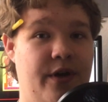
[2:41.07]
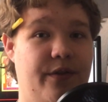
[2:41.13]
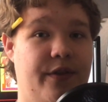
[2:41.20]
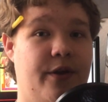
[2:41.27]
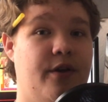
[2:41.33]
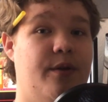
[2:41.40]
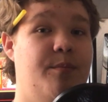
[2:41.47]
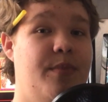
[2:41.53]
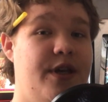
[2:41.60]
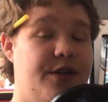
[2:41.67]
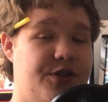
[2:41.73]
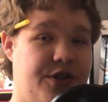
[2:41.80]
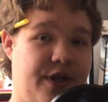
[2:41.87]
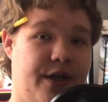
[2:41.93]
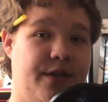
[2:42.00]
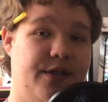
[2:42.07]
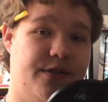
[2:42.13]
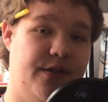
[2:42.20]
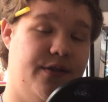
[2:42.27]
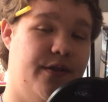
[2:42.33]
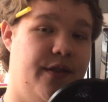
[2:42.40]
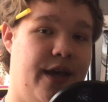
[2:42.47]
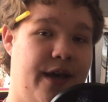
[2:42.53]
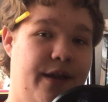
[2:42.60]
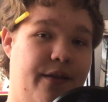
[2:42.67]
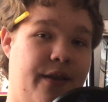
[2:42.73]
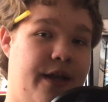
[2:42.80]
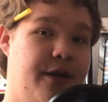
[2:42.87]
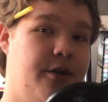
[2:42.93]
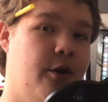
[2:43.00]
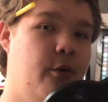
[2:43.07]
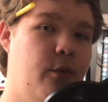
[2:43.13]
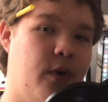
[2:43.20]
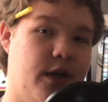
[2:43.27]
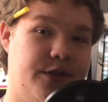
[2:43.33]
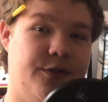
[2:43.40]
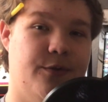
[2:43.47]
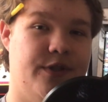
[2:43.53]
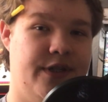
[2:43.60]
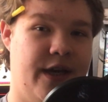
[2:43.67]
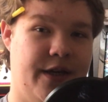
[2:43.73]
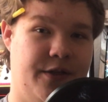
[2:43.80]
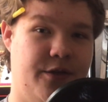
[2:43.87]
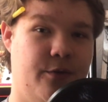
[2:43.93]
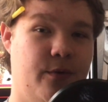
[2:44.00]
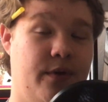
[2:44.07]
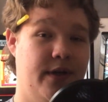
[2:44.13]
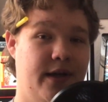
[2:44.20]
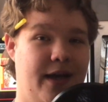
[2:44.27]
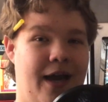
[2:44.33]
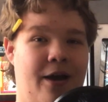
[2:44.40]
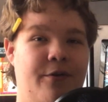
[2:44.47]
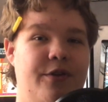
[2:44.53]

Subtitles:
Well, there can be a chance that they don't want to attack you.